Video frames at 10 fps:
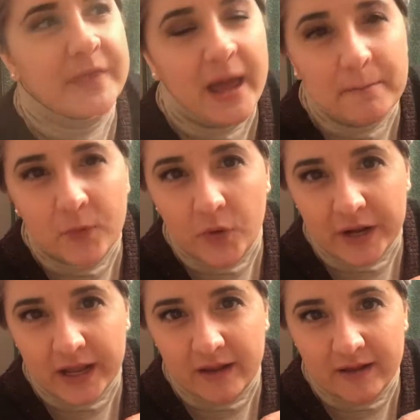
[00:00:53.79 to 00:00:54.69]
that
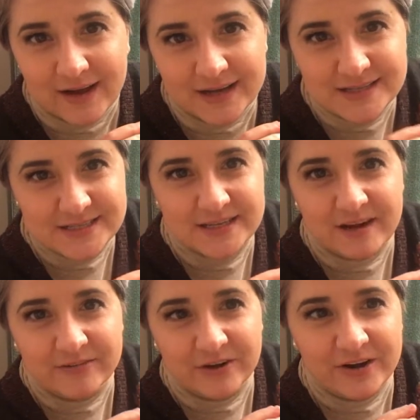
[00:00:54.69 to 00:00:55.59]
morning, I
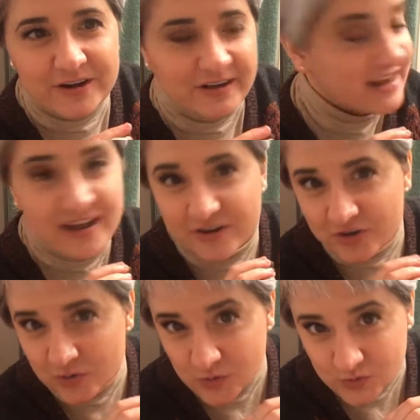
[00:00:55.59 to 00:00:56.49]
discovered an
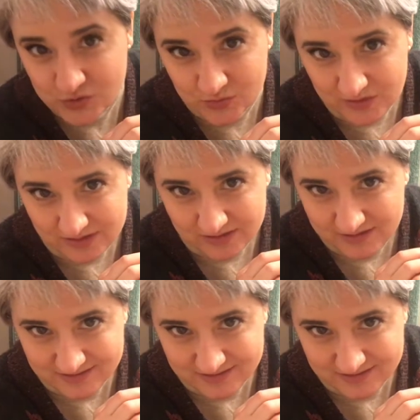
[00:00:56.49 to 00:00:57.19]
unusual